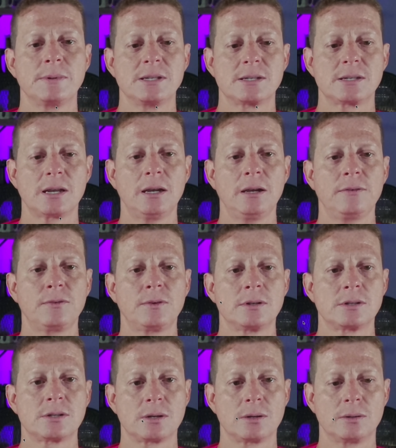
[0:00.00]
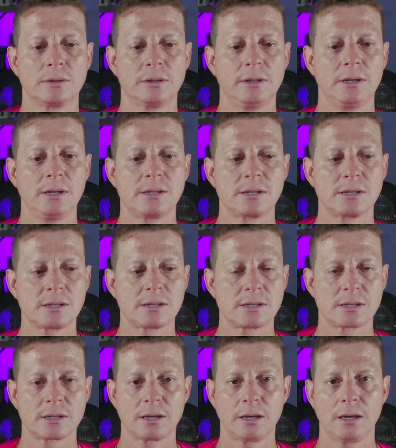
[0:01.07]
it's been saved. So this
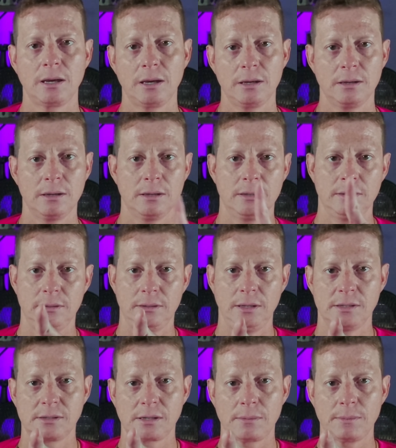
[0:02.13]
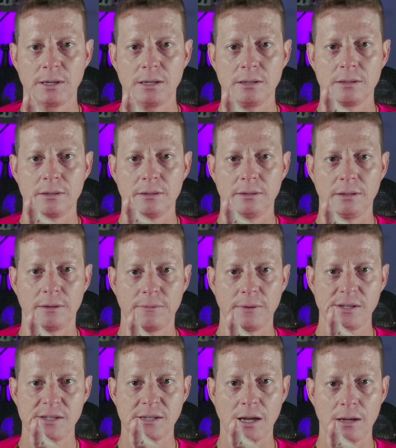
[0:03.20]
is this camera,
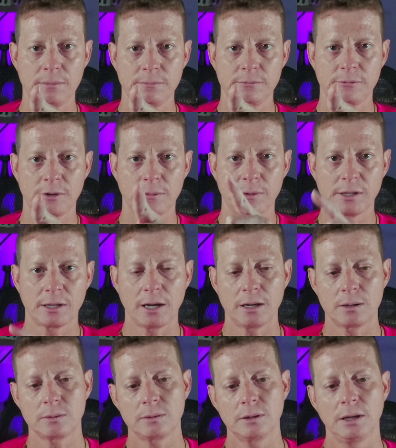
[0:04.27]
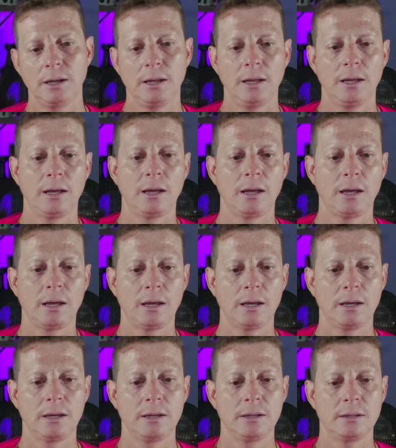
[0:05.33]
the Facecam from Elgato,
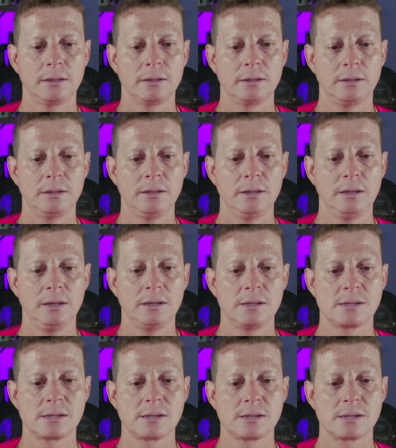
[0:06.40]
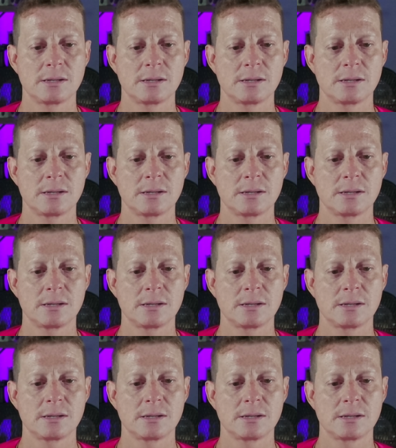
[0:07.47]
and this